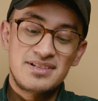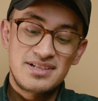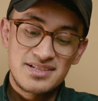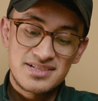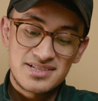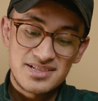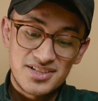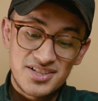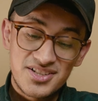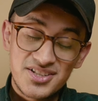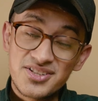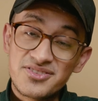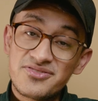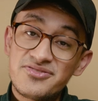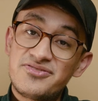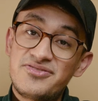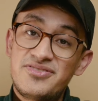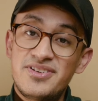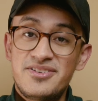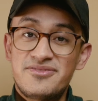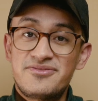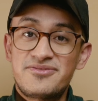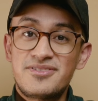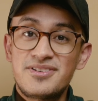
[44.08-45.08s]
is a good
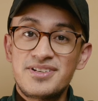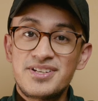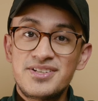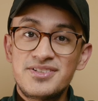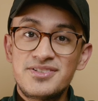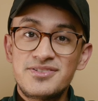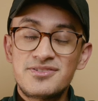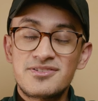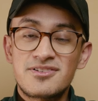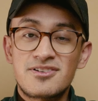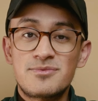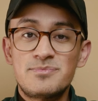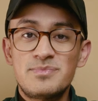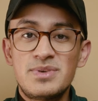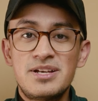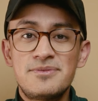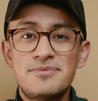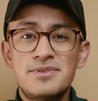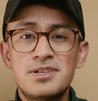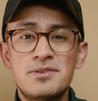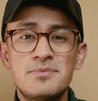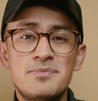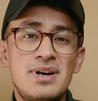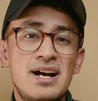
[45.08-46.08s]
fit for you, or
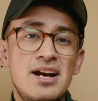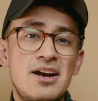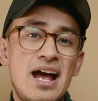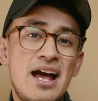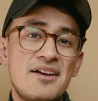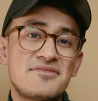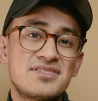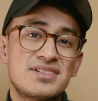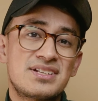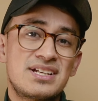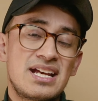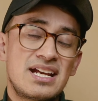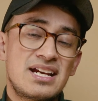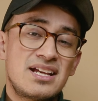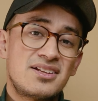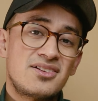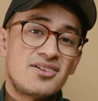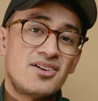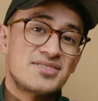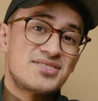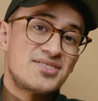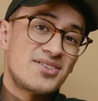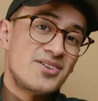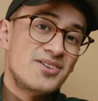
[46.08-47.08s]
maybe you might have to get
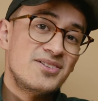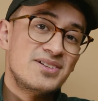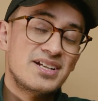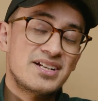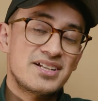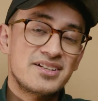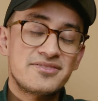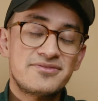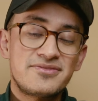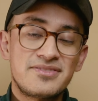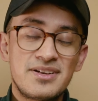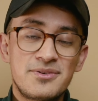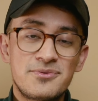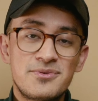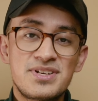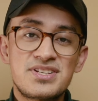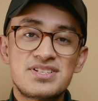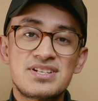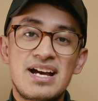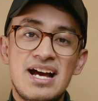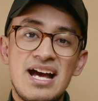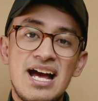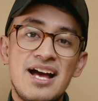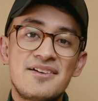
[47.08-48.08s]
an alternative,
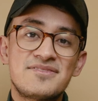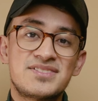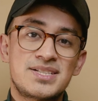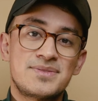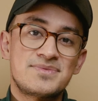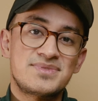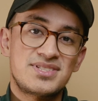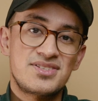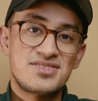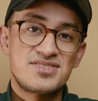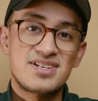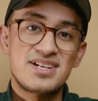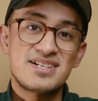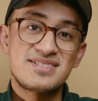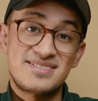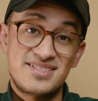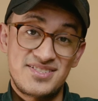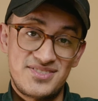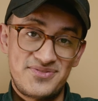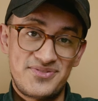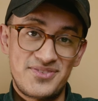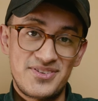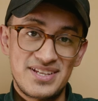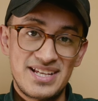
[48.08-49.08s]
which I have some
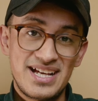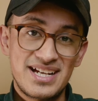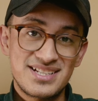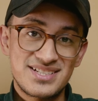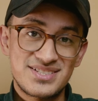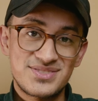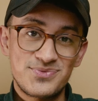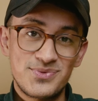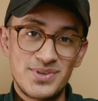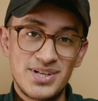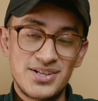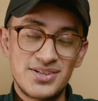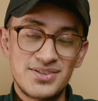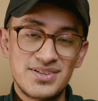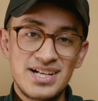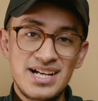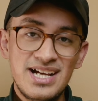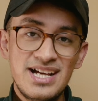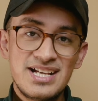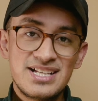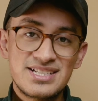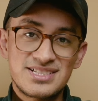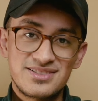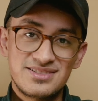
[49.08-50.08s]
suggestions for that as well.
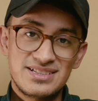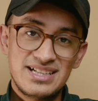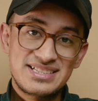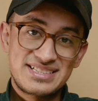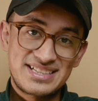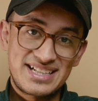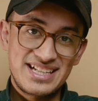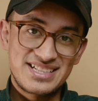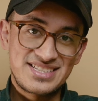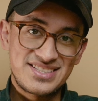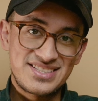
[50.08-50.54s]
So let's get